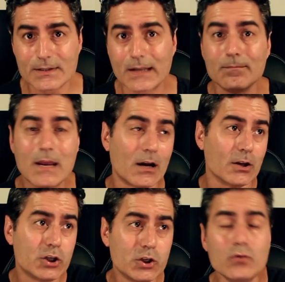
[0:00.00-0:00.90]
They make a
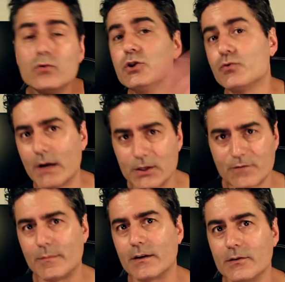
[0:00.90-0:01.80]
huge range of
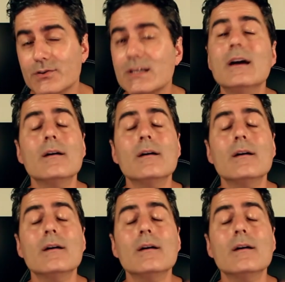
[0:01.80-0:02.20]
monitors.